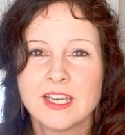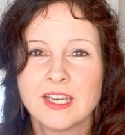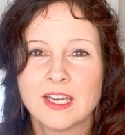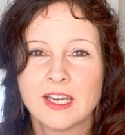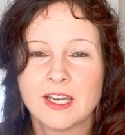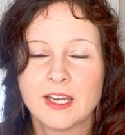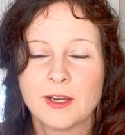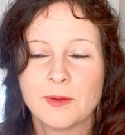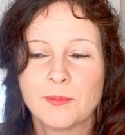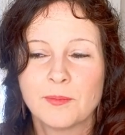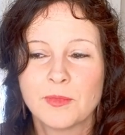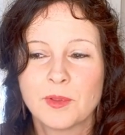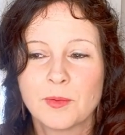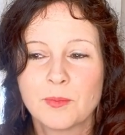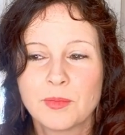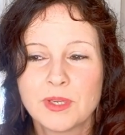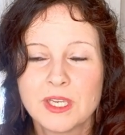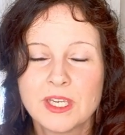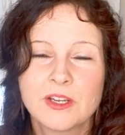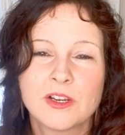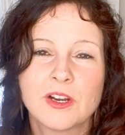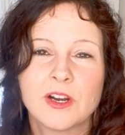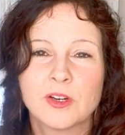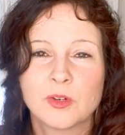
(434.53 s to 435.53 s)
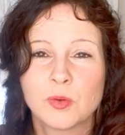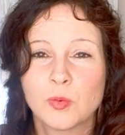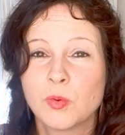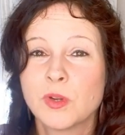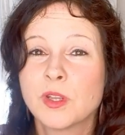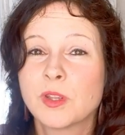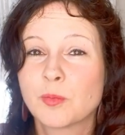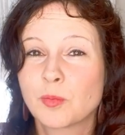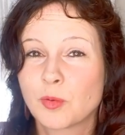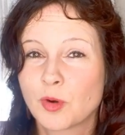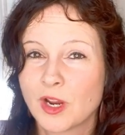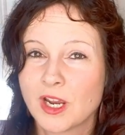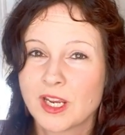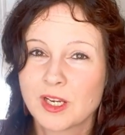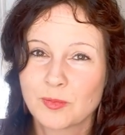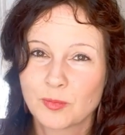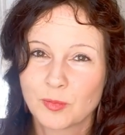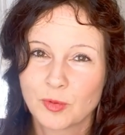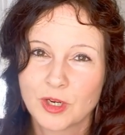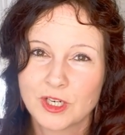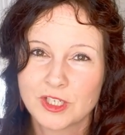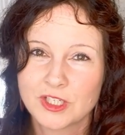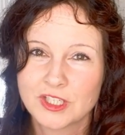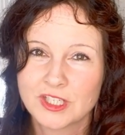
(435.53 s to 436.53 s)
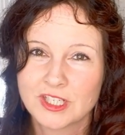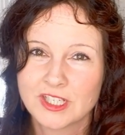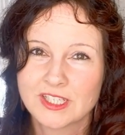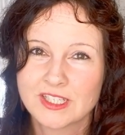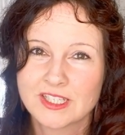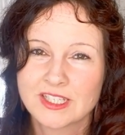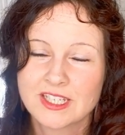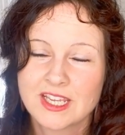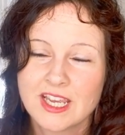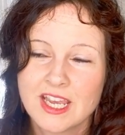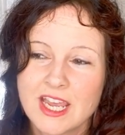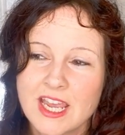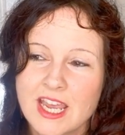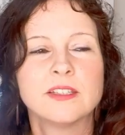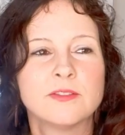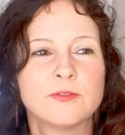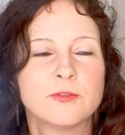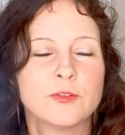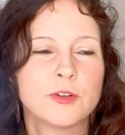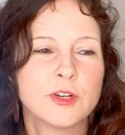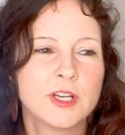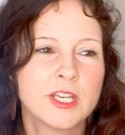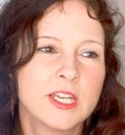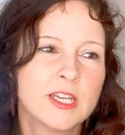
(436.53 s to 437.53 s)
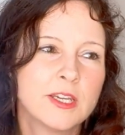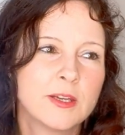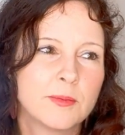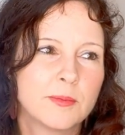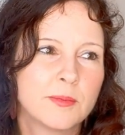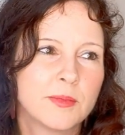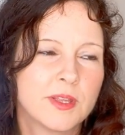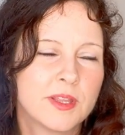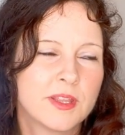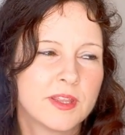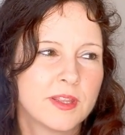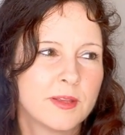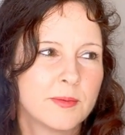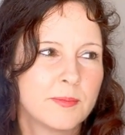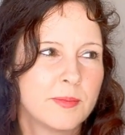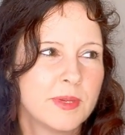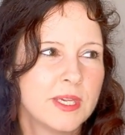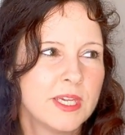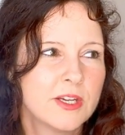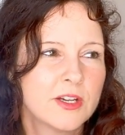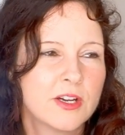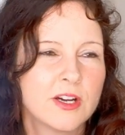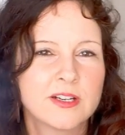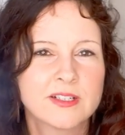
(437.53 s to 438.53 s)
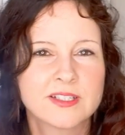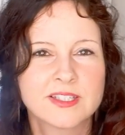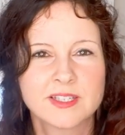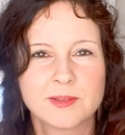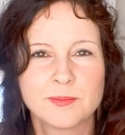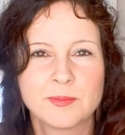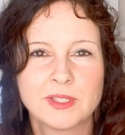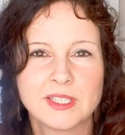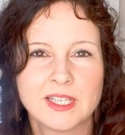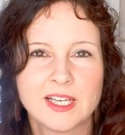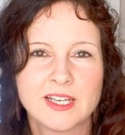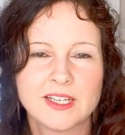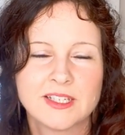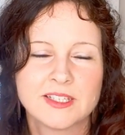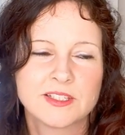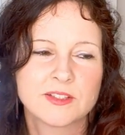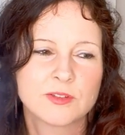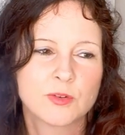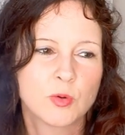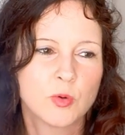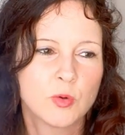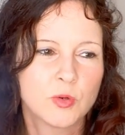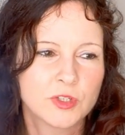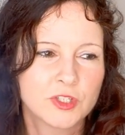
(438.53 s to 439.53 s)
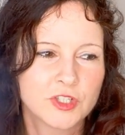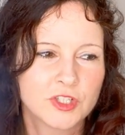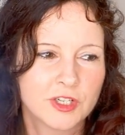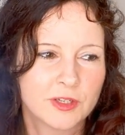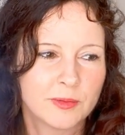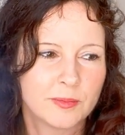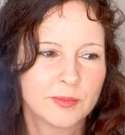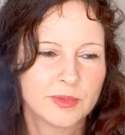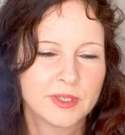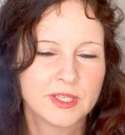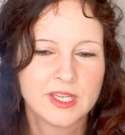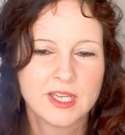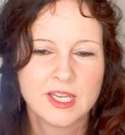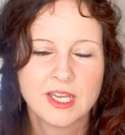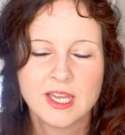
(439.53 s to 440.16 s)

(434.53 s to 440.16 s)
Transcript: um, the peacock with pride and prejudice for him the peacock symbolized courtship